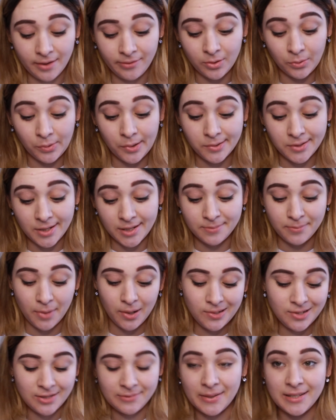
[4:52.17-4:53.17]
If you'll notice,
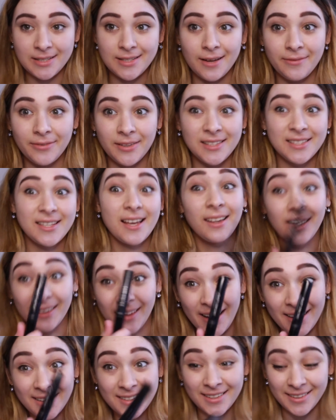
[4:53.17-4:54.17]
most of my stuff is
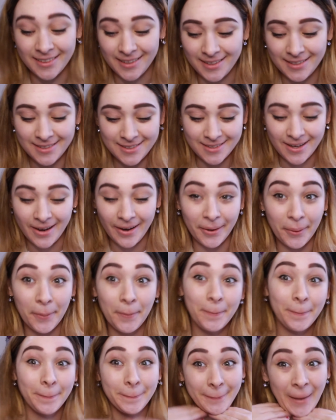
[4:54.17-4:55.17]
collection, so
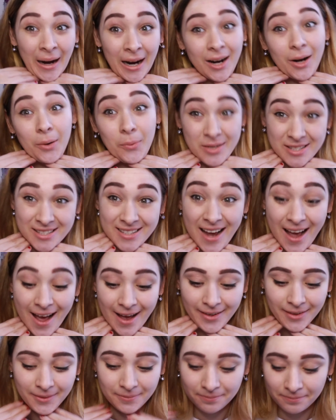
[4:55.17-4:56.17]
we
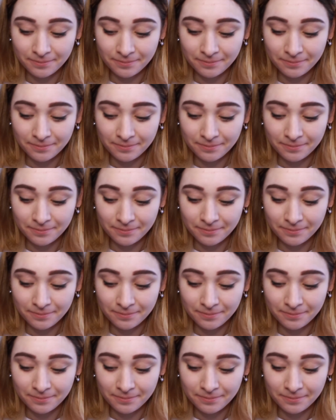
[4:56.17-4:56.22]
stan.